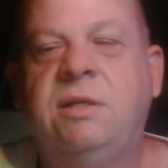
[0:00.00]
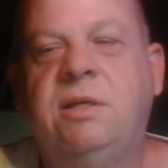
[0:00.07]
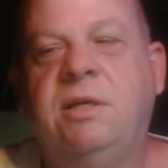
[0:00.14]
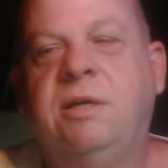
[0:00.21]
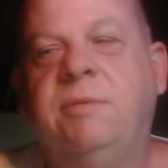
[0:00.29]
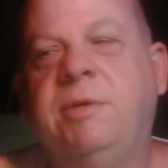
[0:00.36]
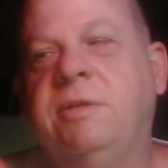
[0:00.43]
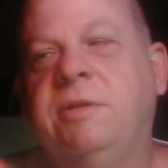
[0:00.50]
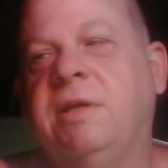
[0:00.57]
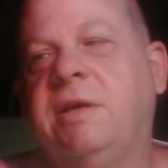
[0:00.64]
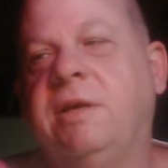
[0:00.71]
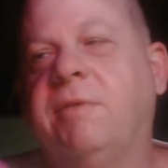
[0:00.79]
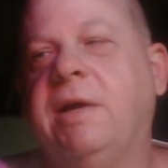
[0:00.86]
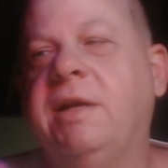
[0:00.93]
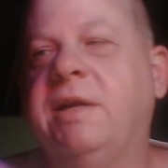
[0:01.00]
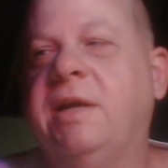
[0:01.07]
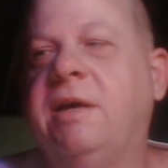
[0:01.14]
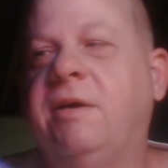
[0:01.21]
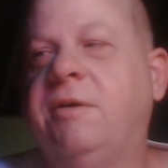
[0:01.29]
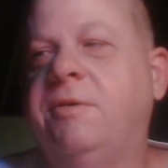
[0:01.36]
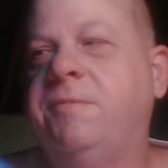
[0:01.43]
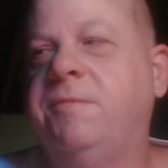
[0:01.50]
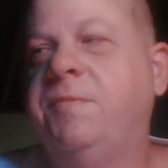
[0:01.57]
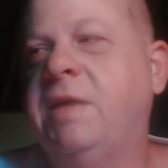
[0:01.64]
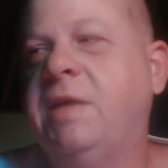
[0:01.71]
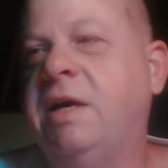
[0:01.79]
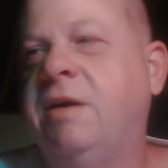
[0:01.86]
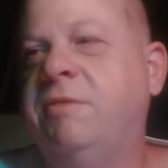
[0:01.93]
I mean, like right now
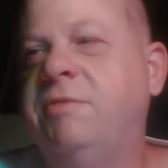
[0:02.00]
I've